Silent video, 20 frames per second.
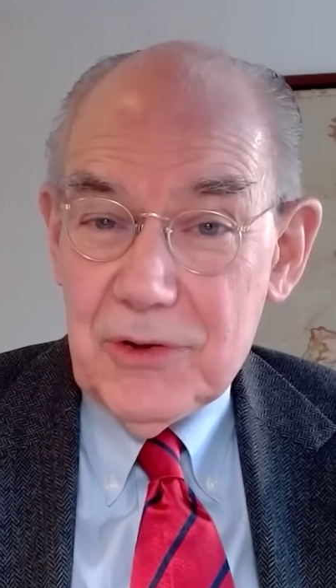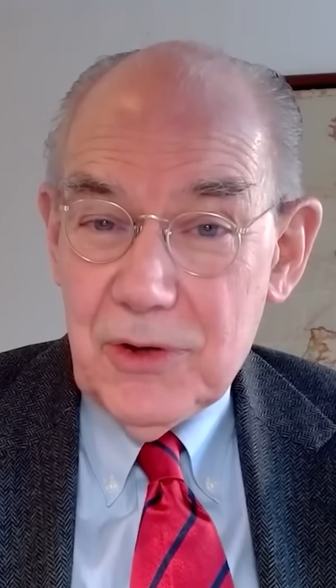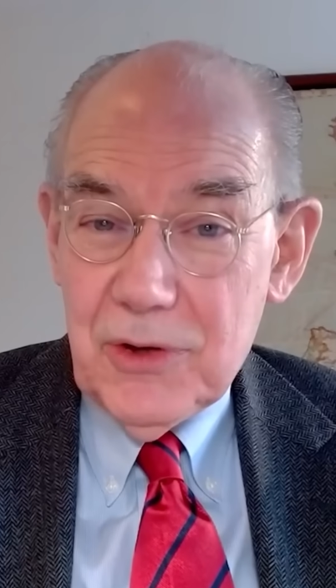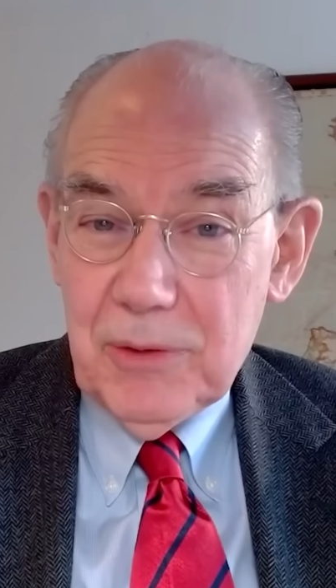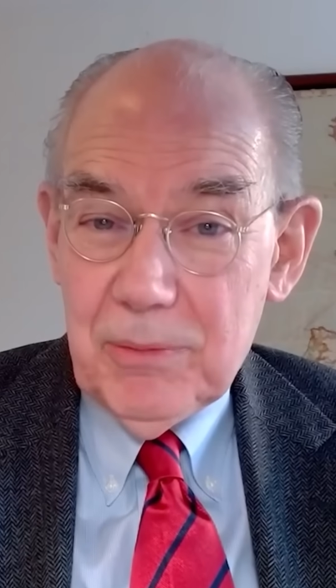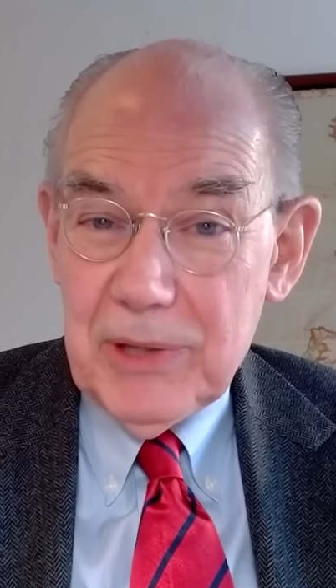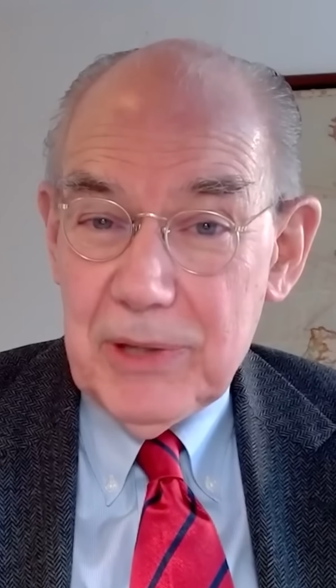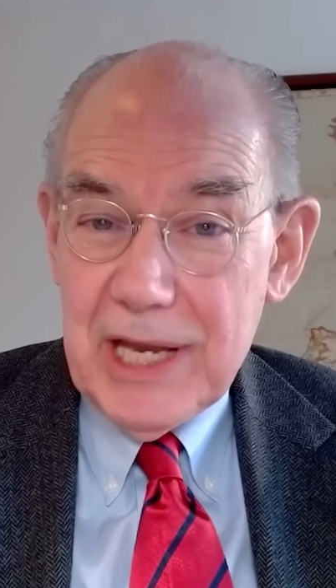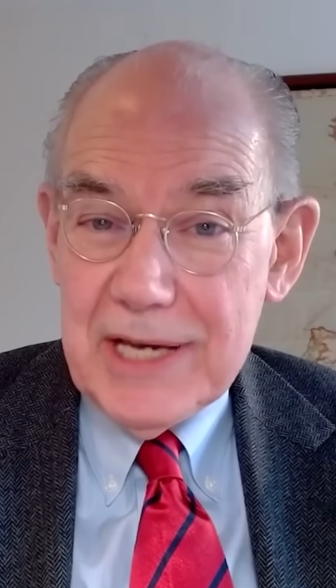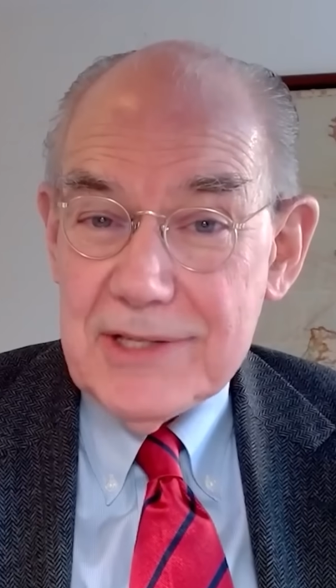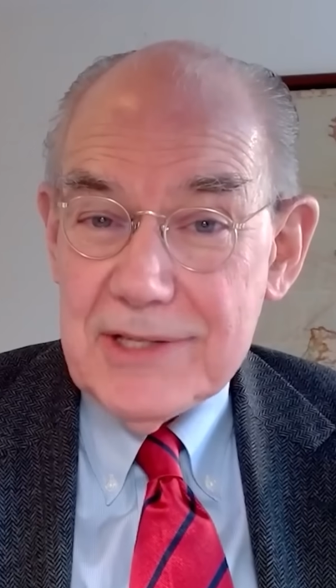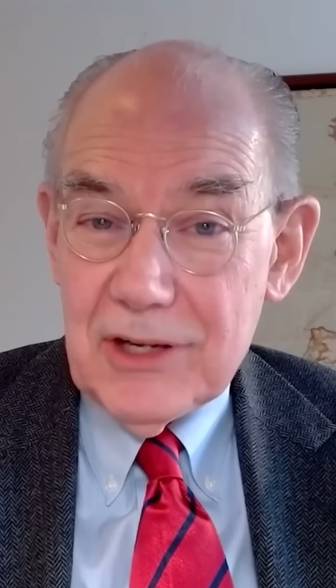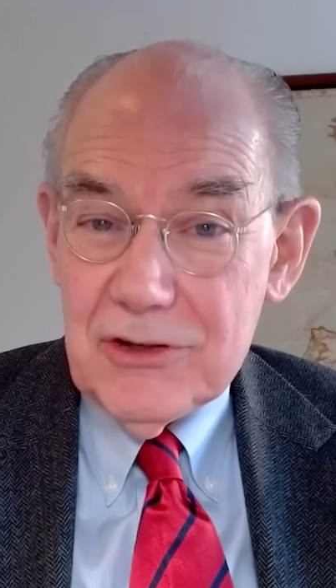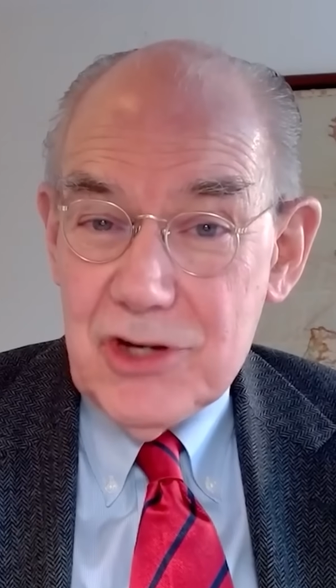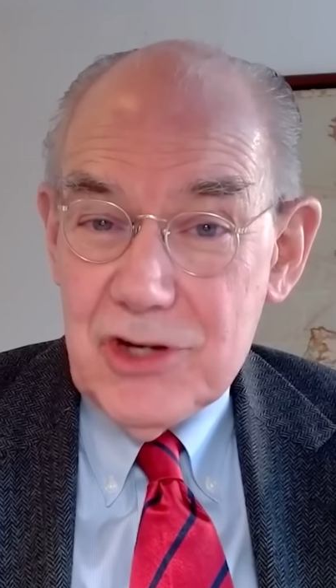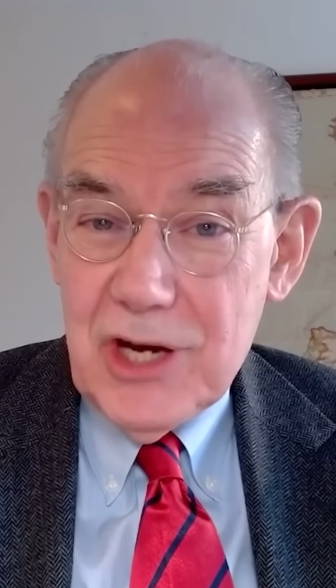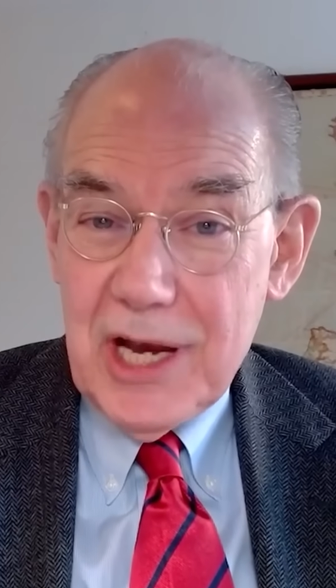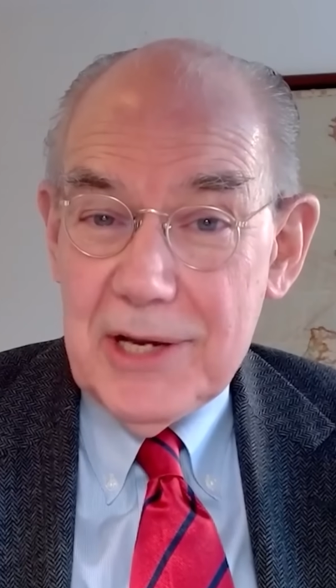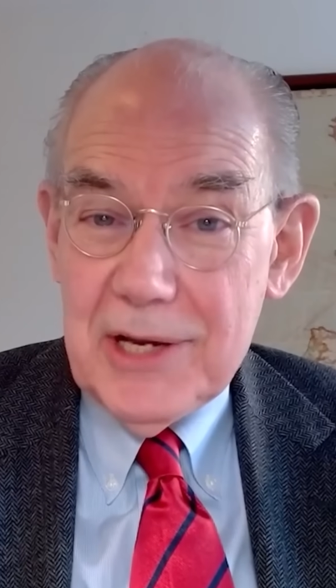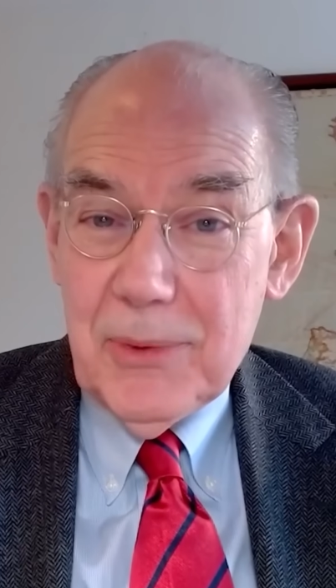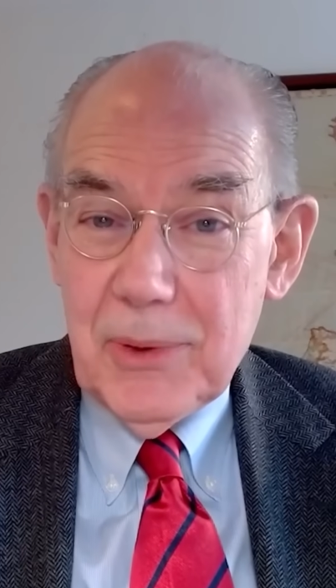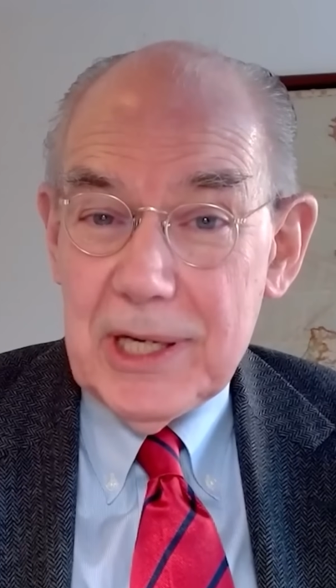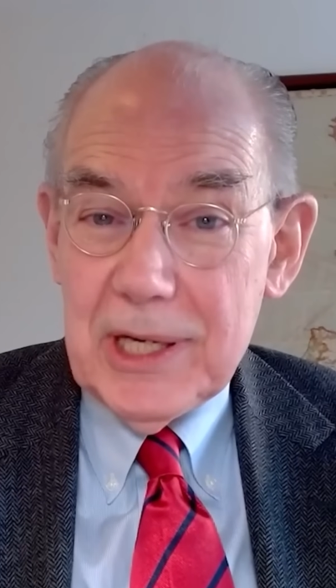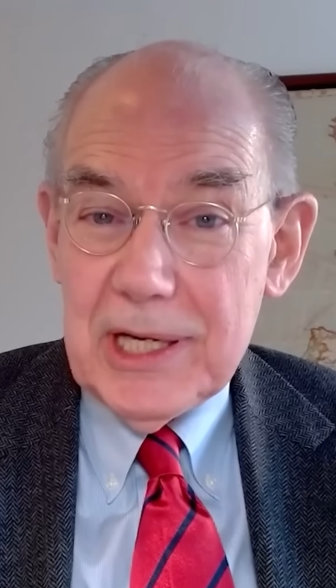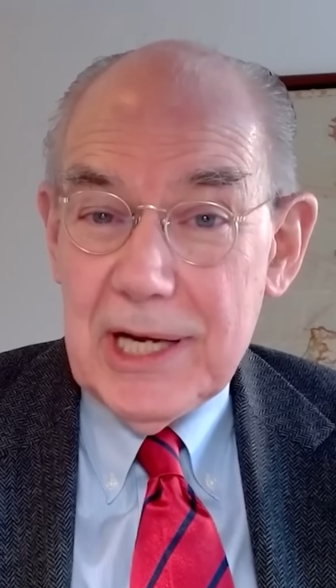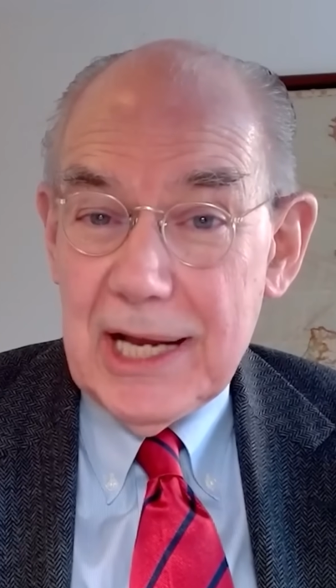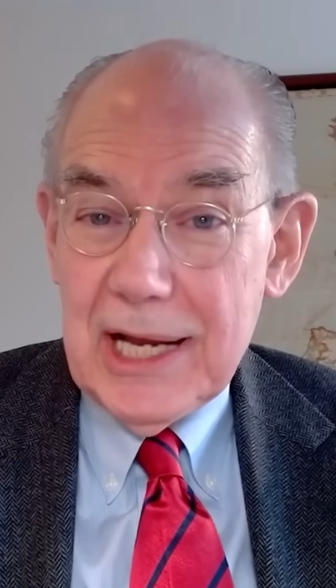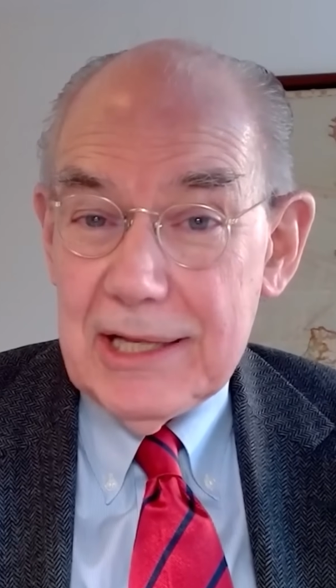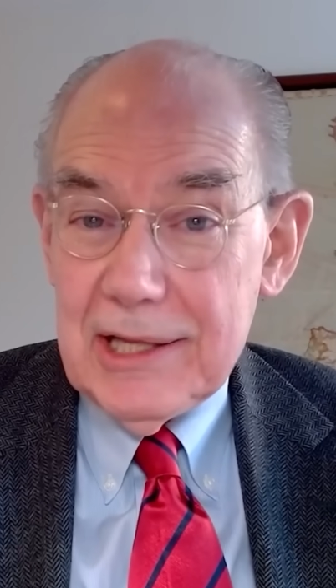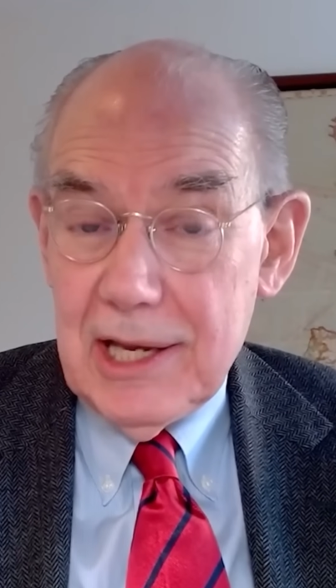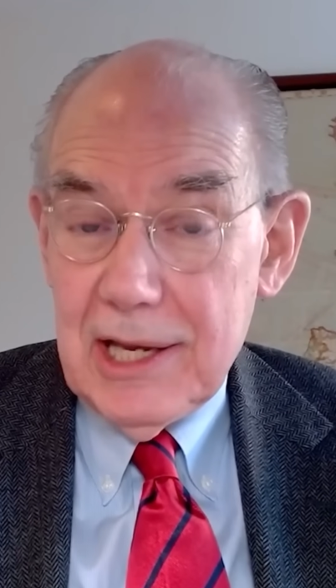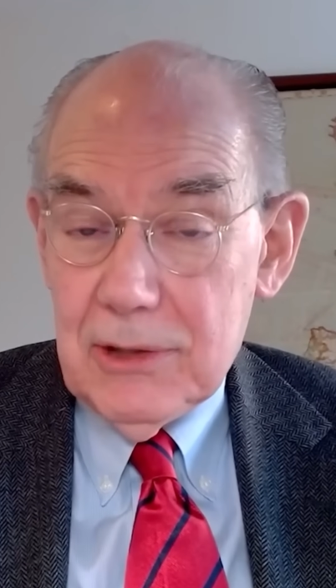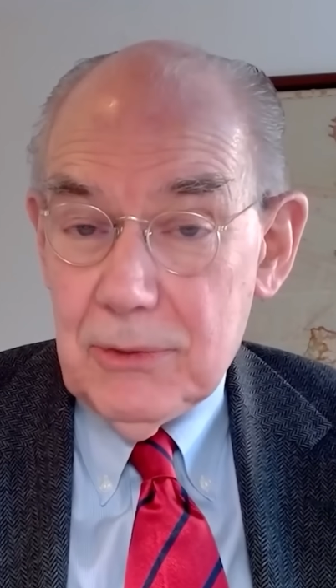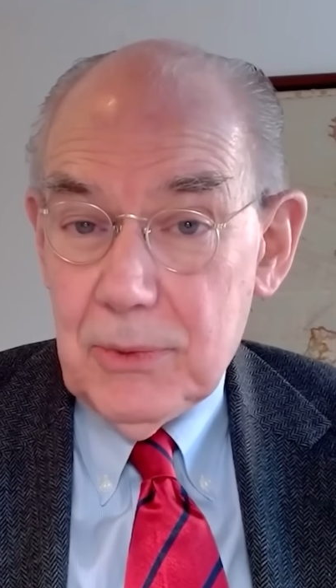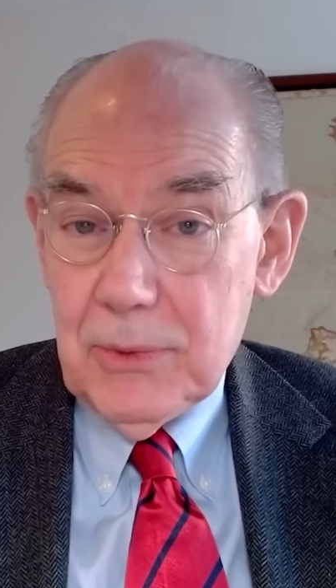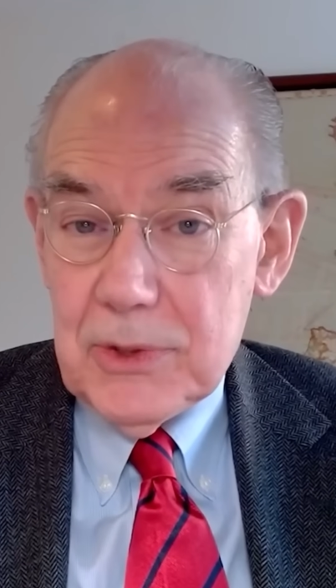took place on January 19th,